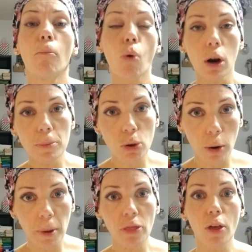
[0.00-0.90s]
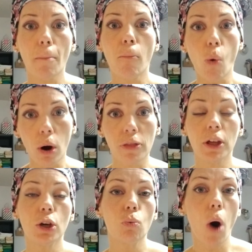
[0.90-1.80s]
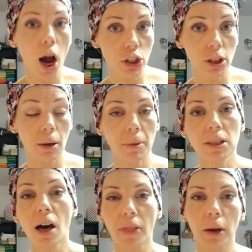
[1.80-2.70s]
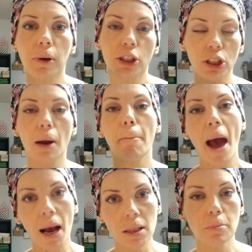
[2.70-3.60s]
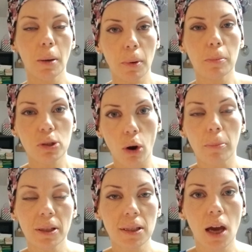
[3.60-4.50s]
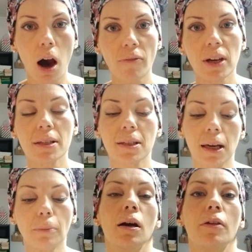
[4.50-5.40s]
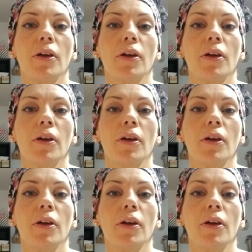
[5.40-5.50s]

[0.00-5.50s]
more absorbent the more that you wash them until they reach their maximum absorbency, obviously.